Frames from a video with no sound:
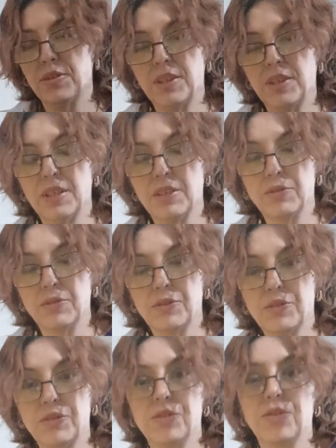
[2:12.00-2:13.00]
out
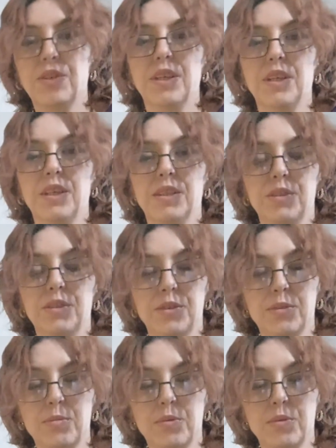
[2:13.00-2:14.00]
string at this
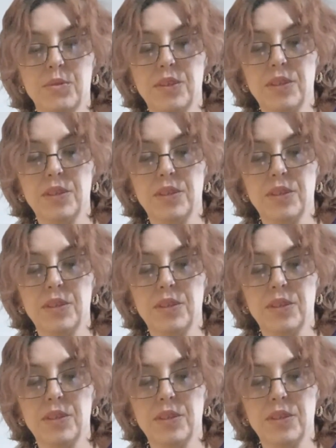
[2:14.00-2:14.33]
point.